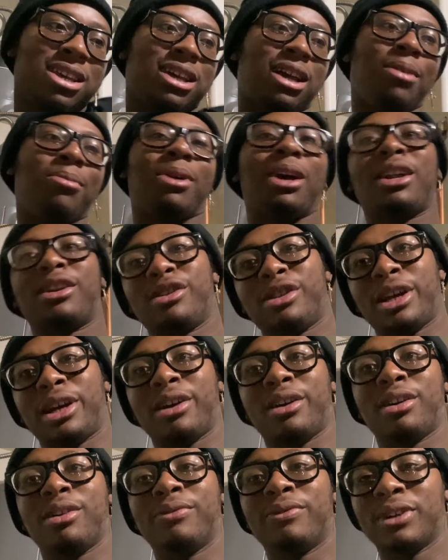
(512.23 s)
I'm kind of like
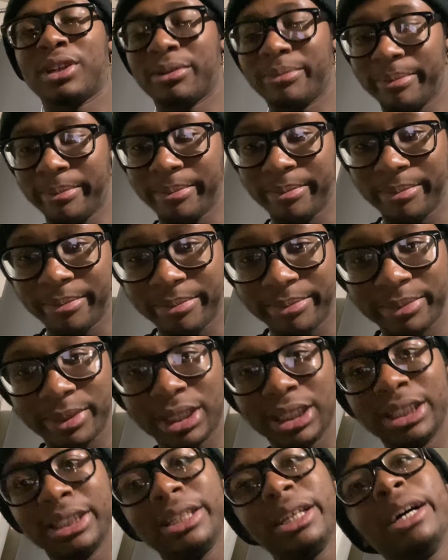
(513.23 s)
a fucking
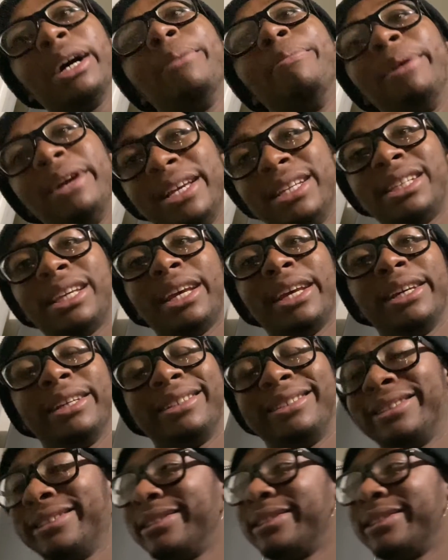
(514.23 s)
a bass head.